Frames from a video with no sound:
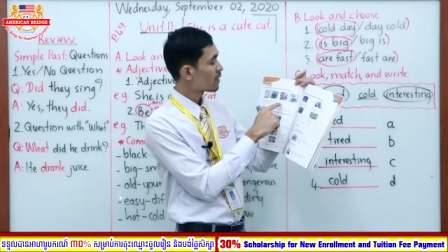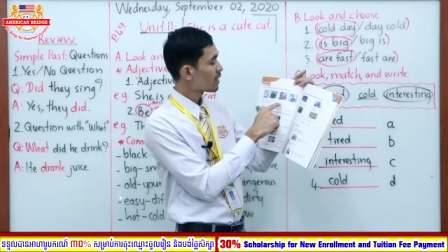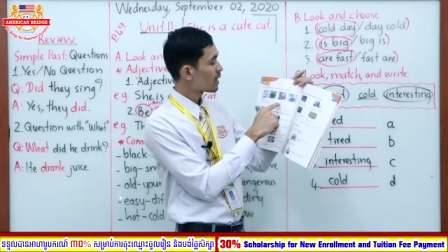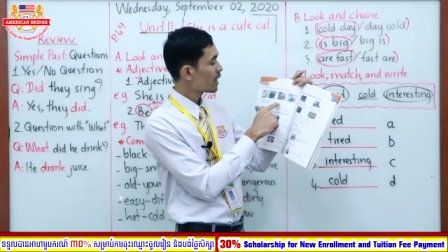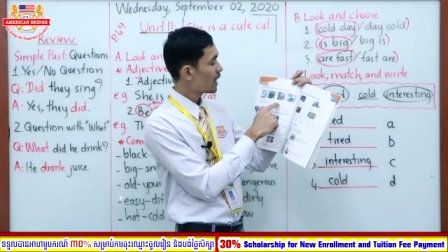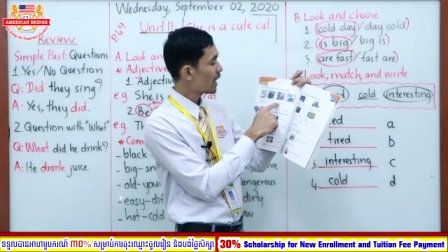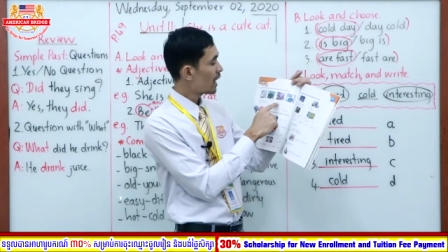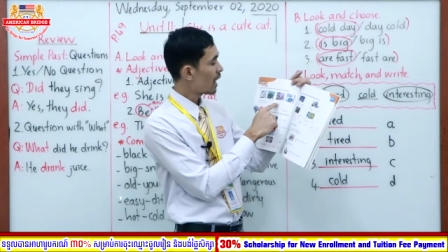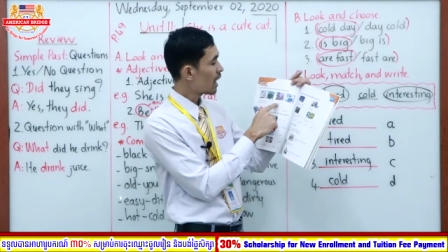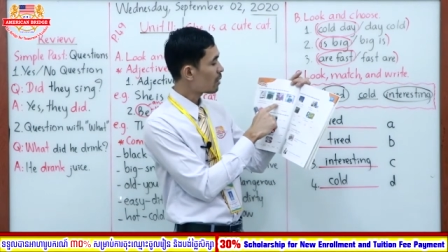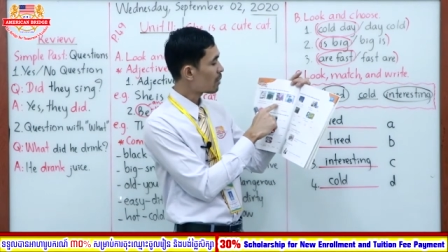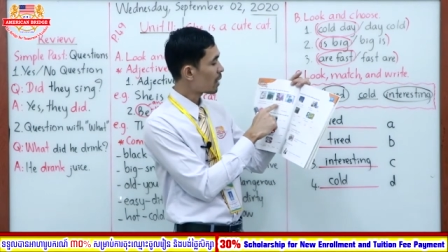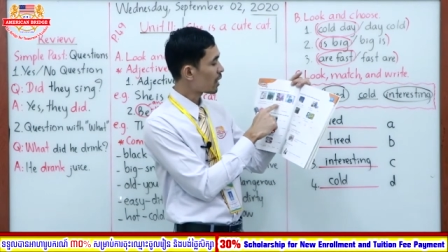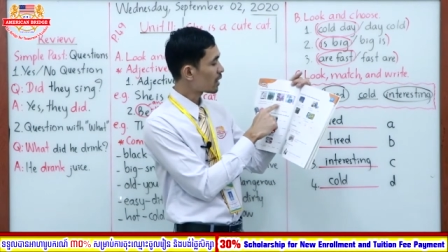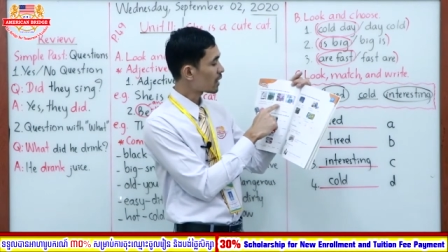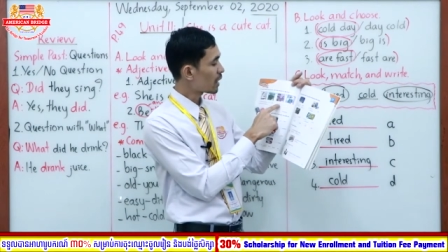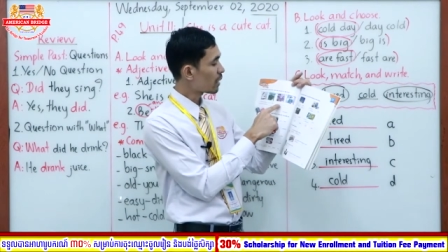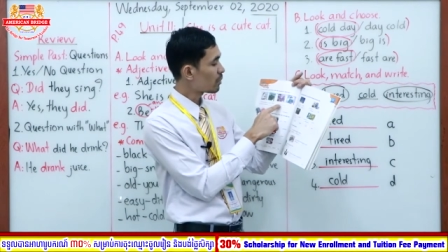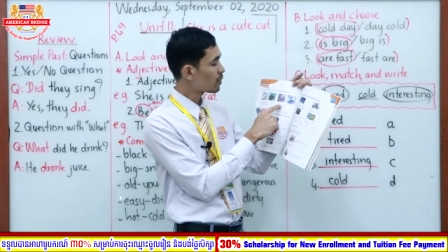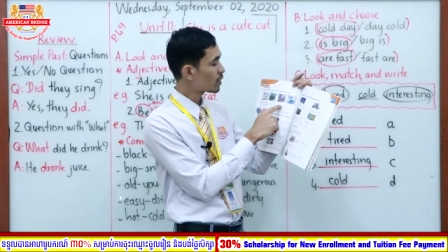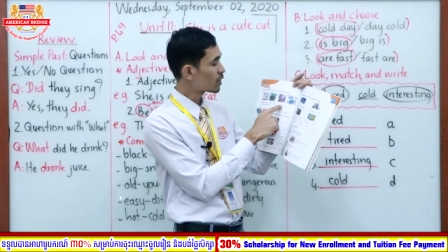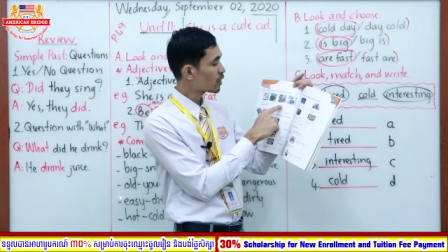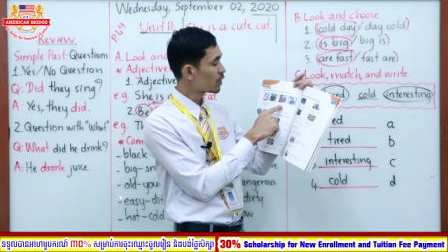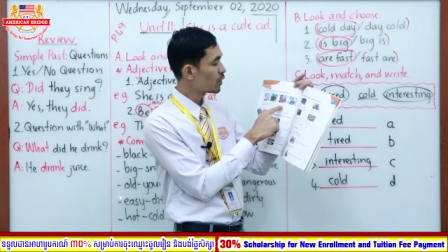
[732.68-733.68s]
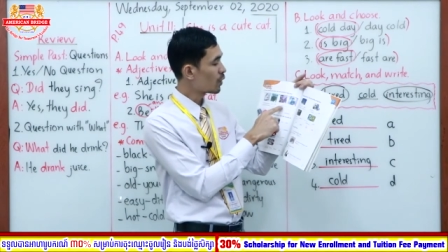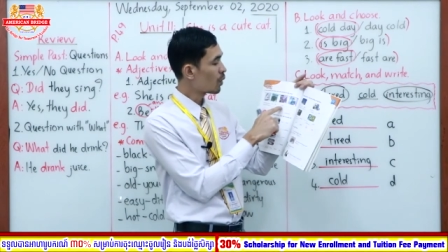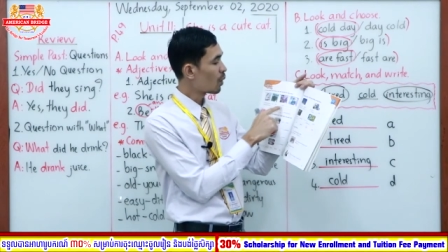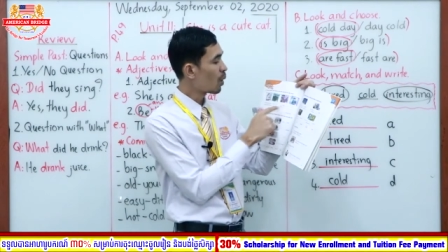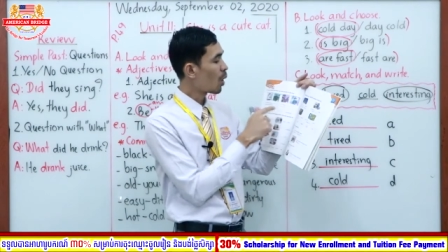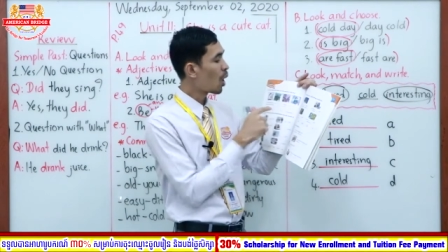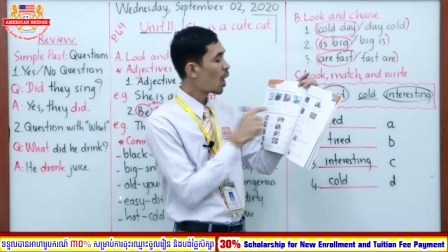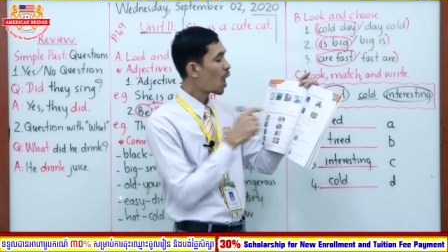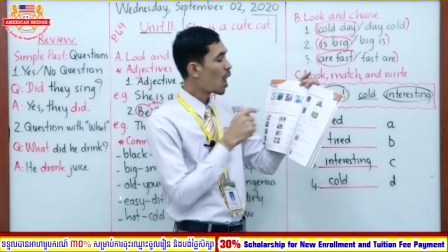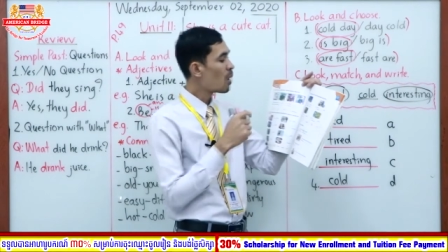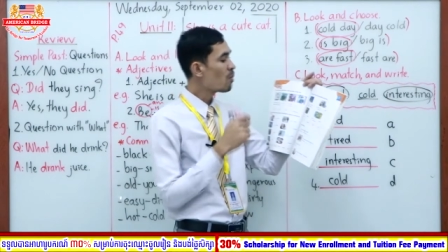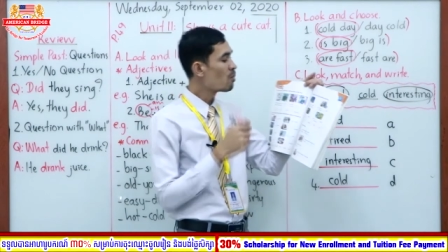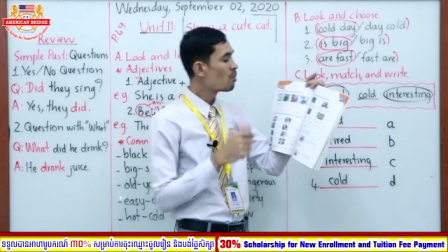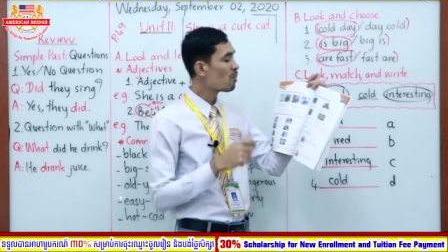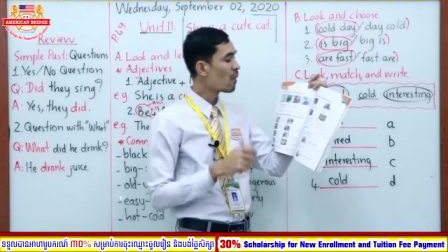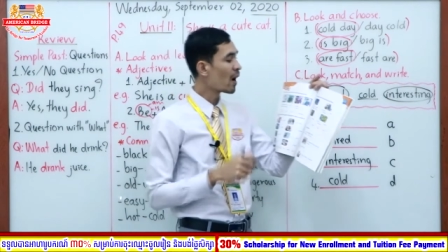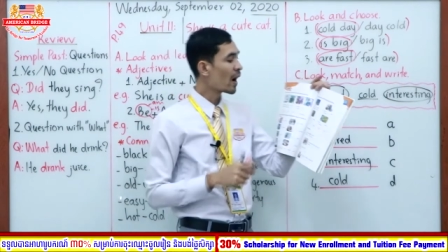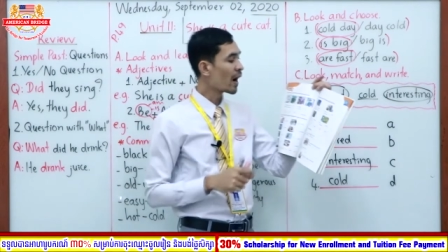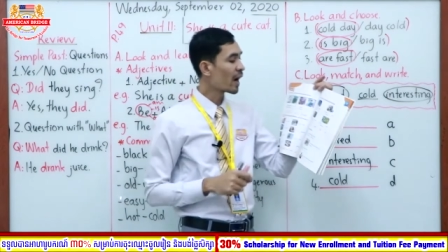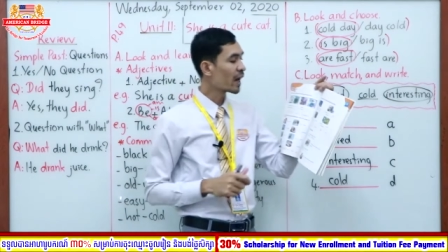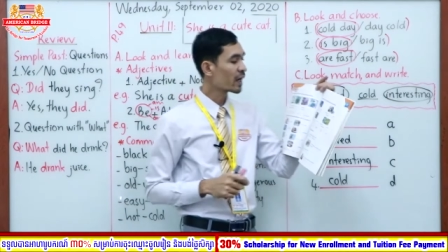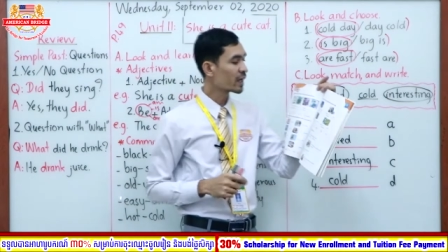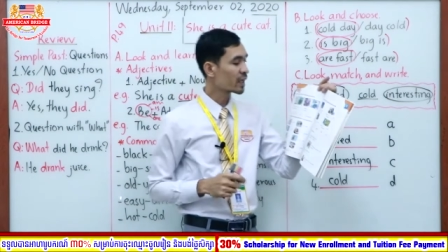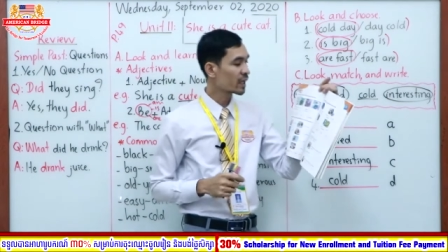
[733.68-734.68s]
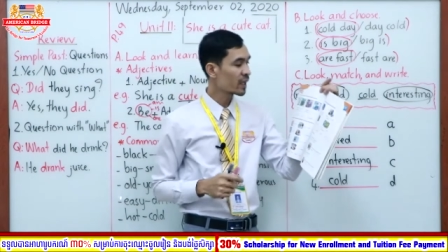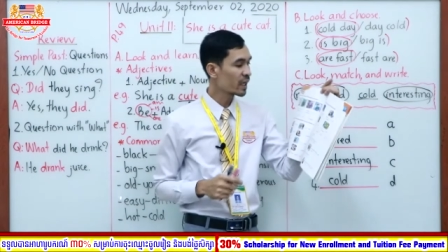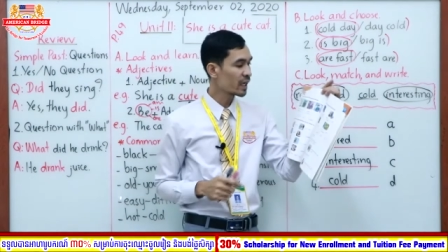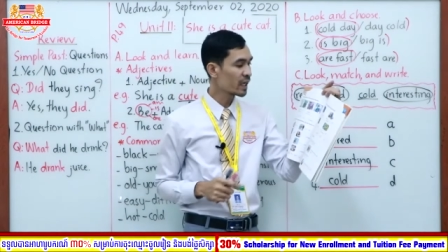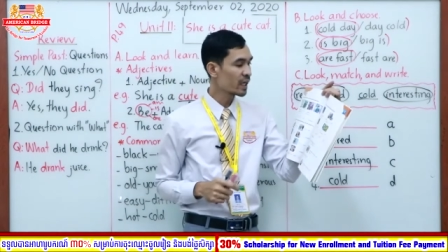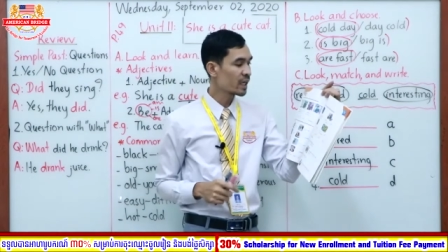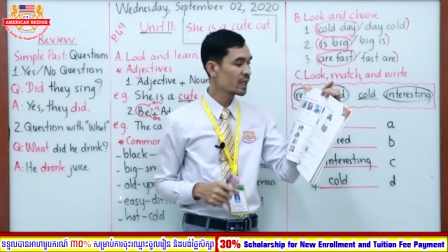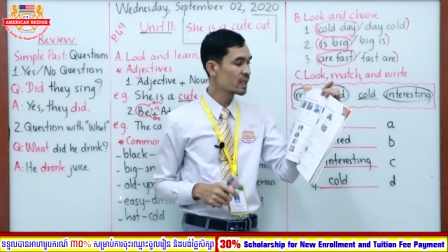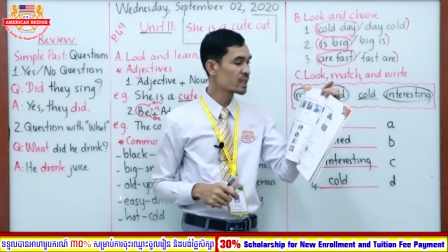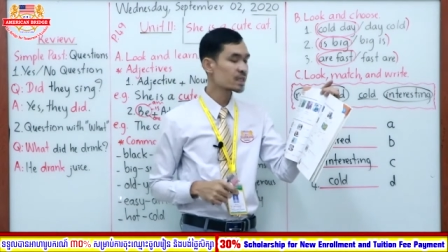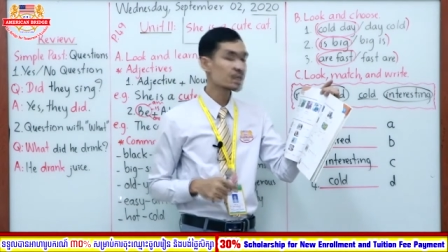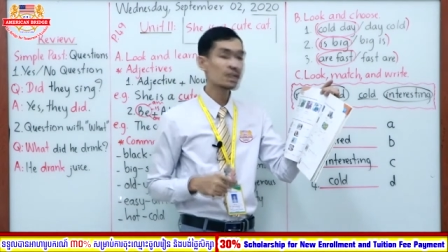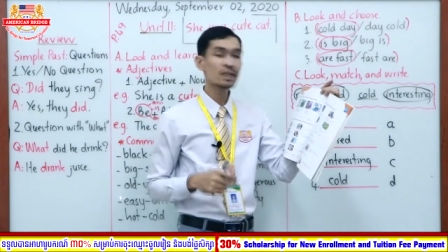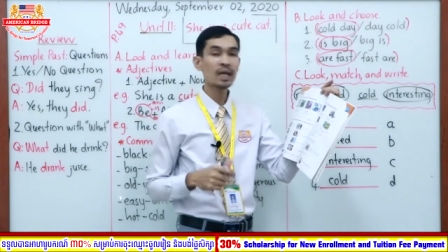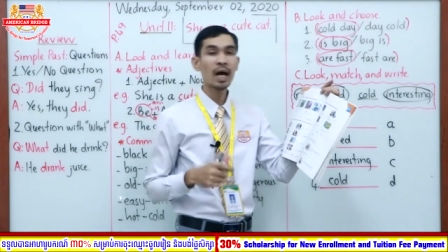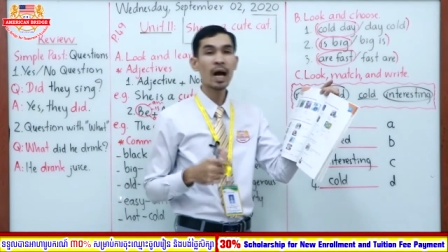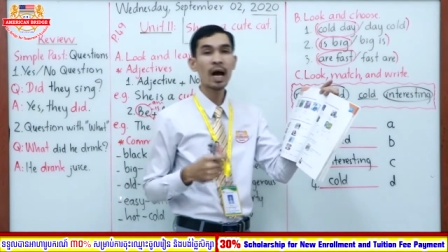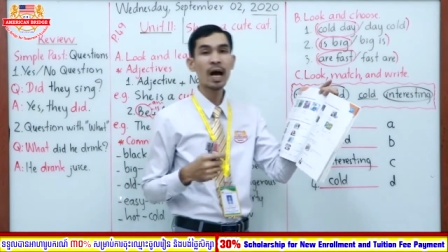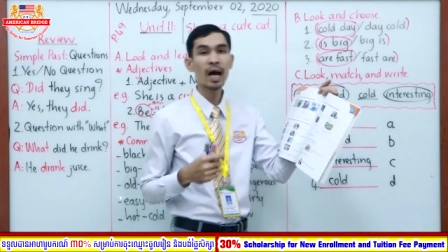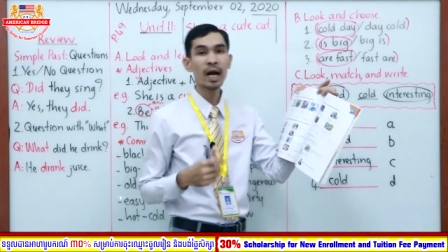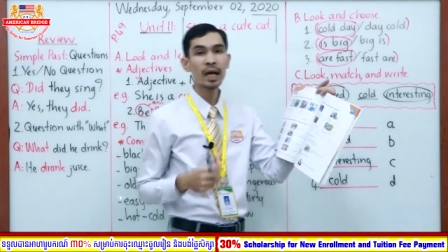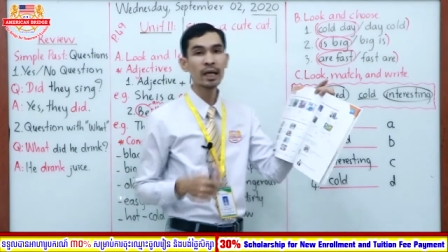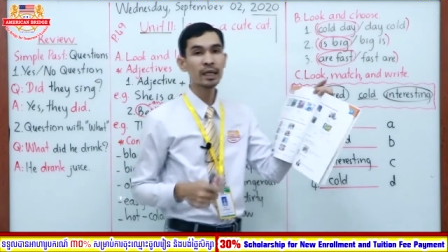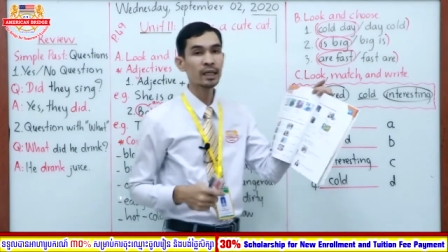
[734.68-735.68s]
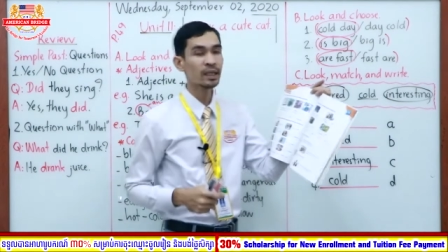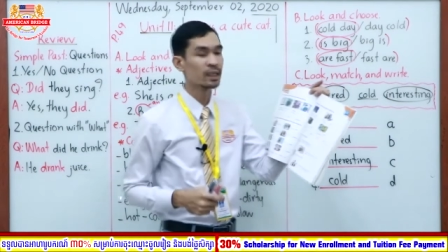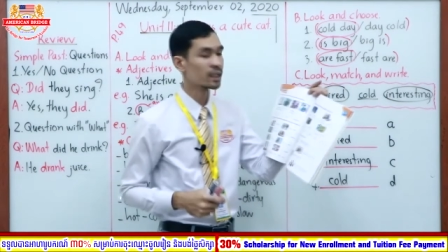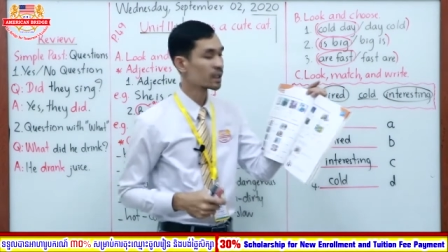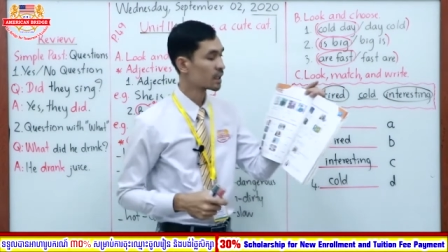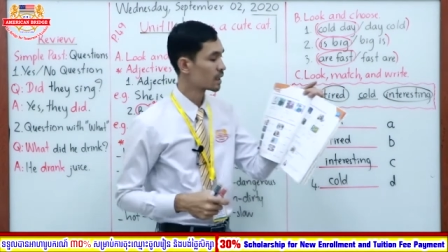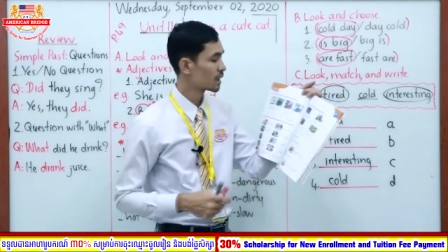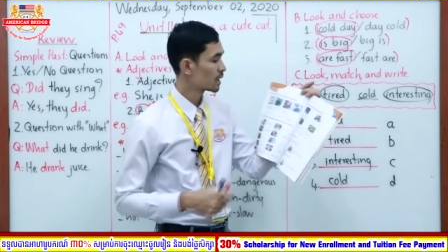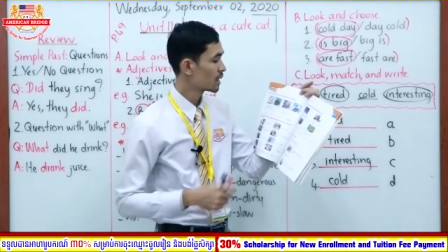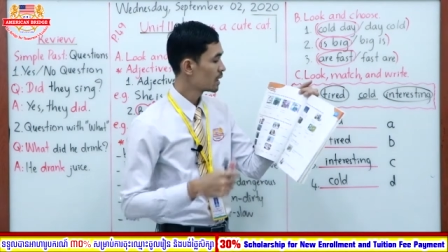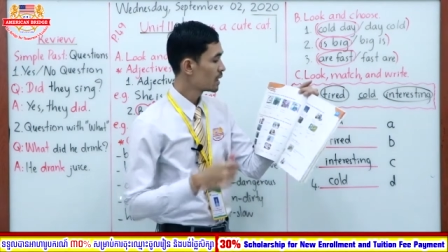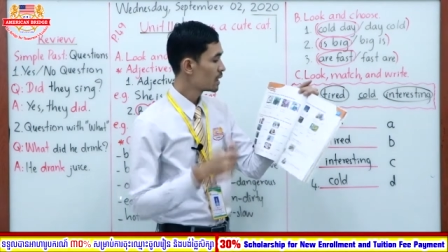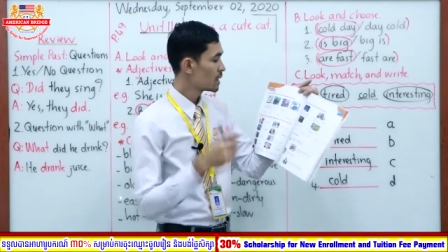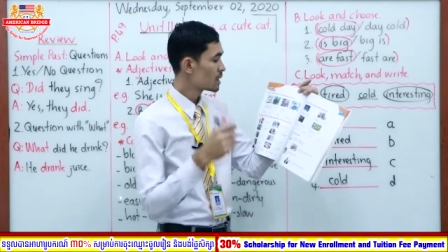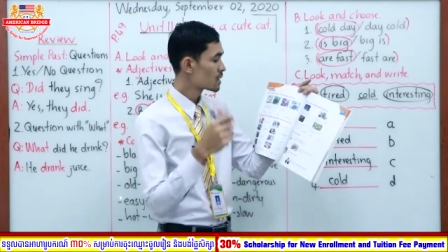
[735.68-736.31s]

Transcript: How about number two? Mark is tired.